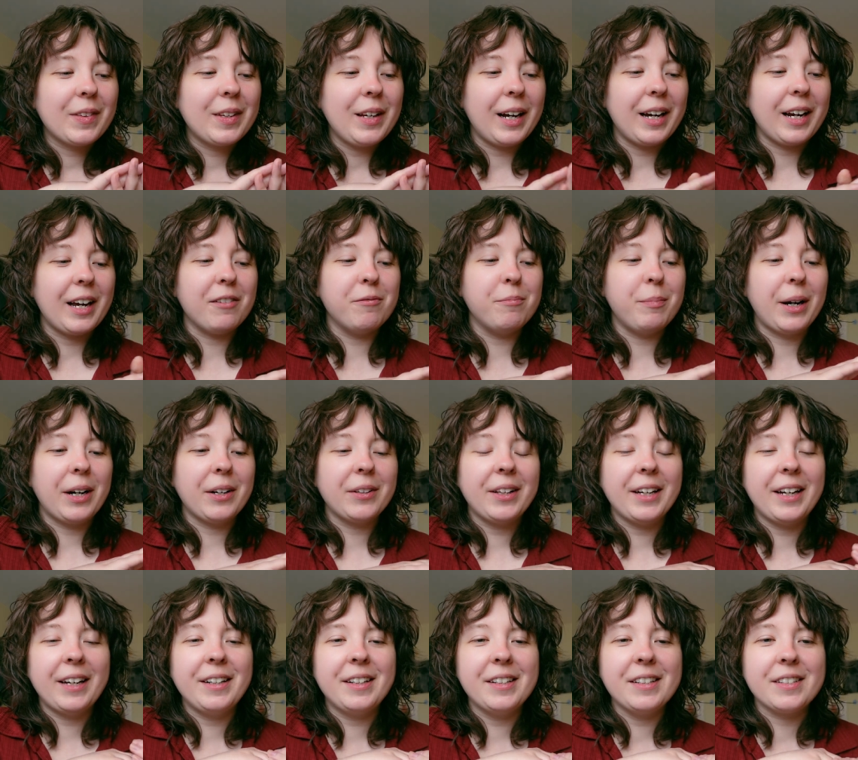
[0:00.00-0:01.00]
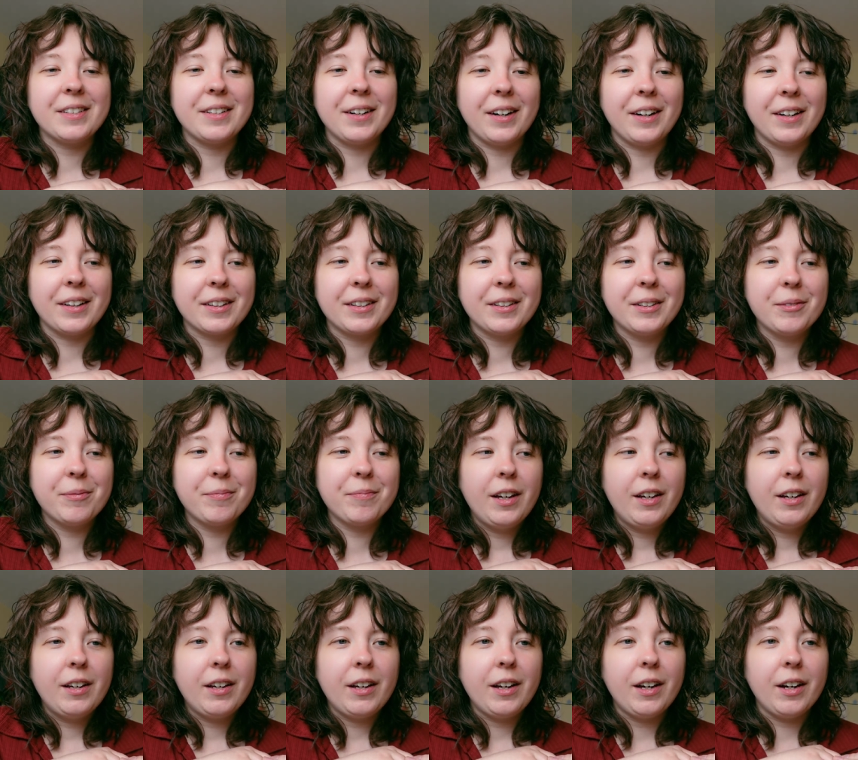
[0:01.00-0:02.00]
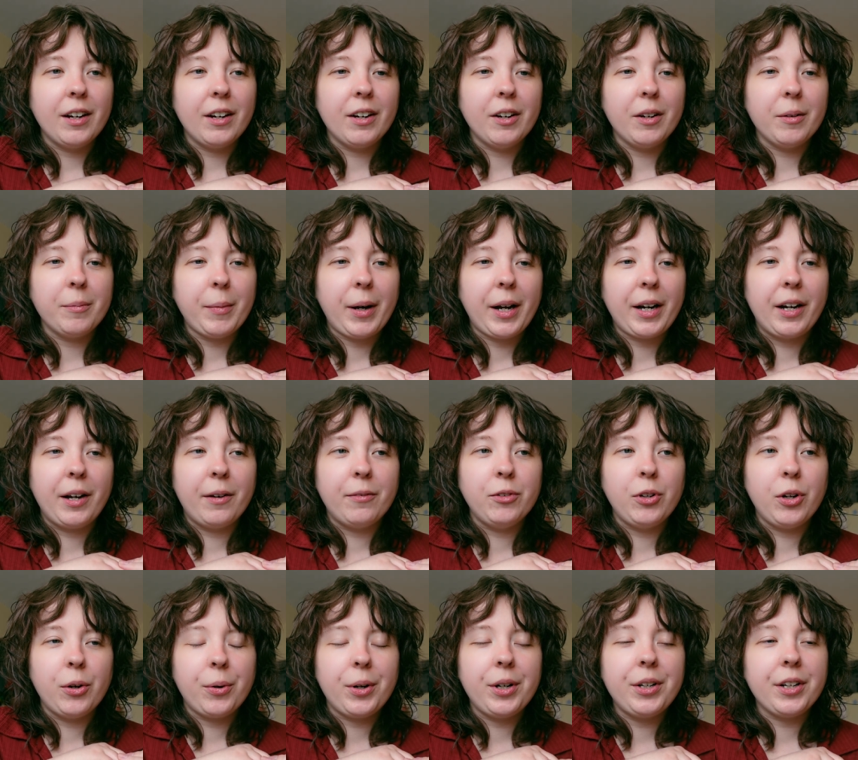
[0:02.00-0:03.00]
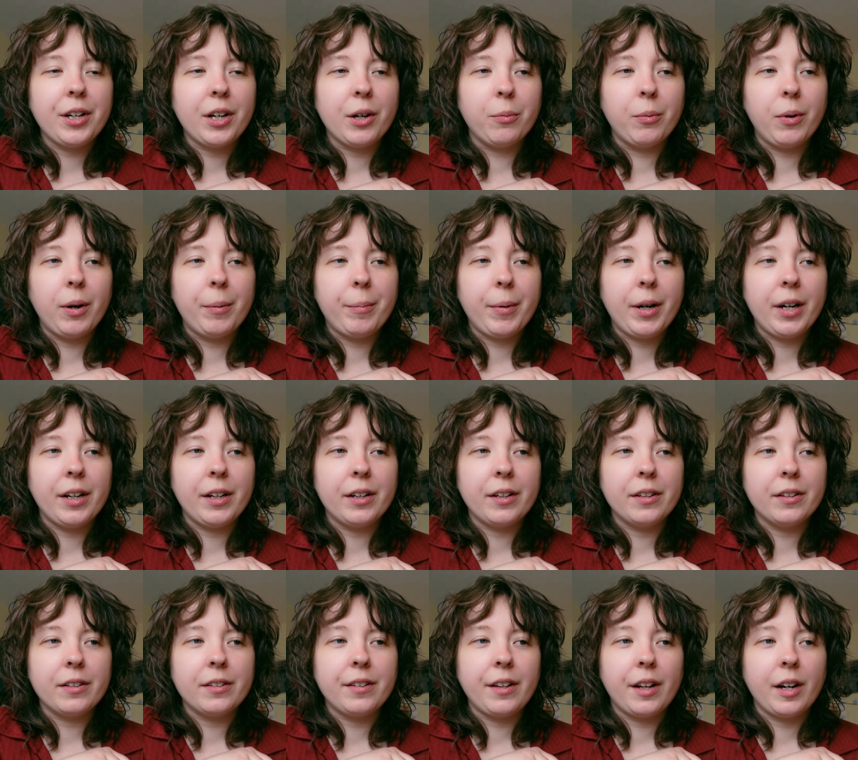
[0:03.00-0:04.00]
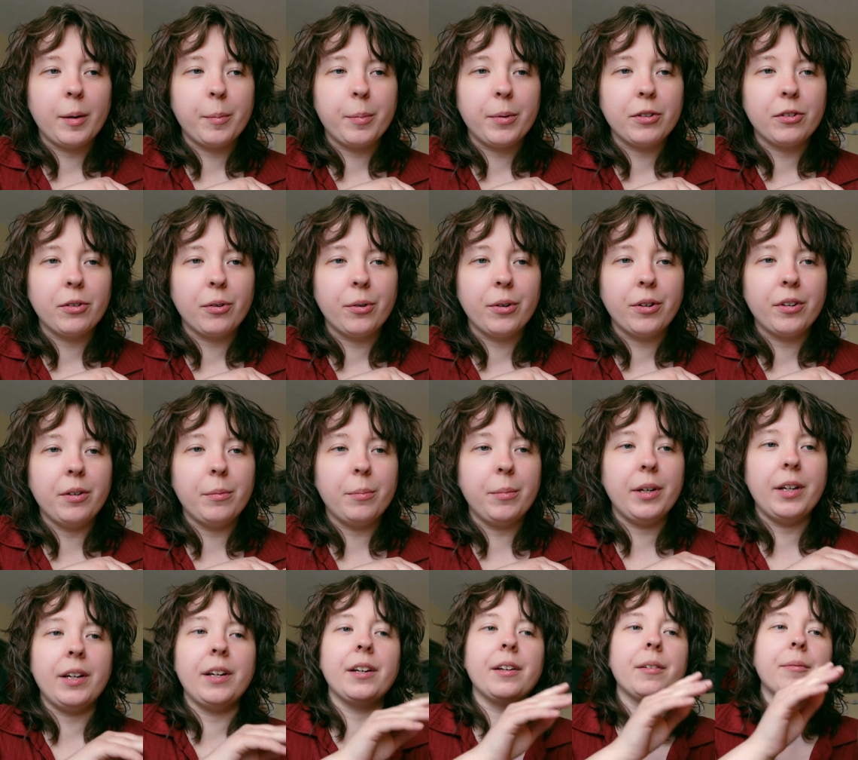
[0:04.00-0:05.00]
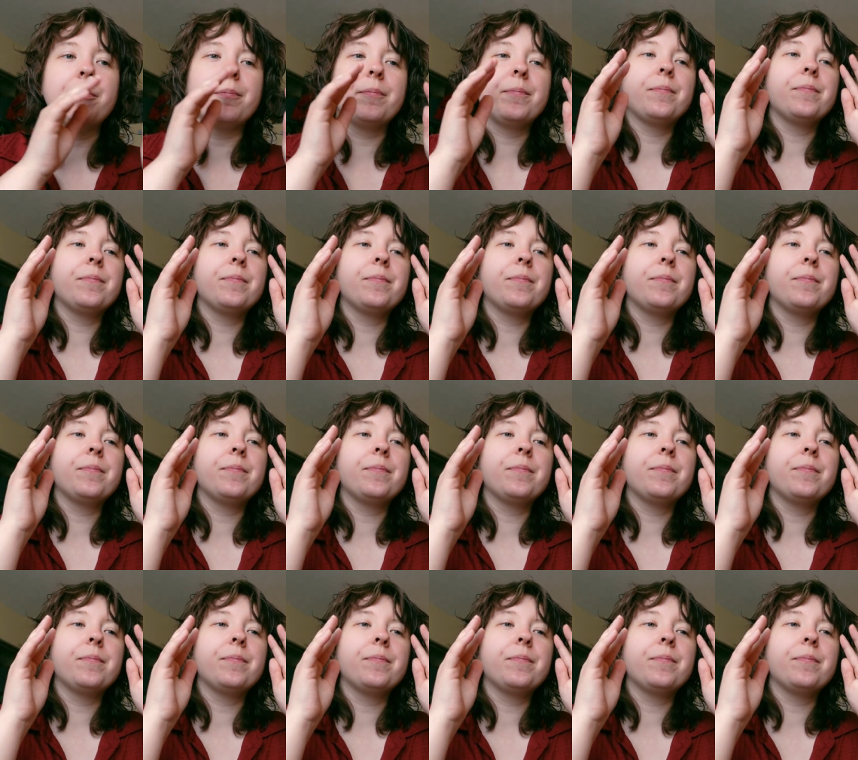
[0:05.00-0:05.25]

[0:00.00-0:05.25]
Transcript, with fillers: I have barely any stock. I have no idea what my setup is going to be,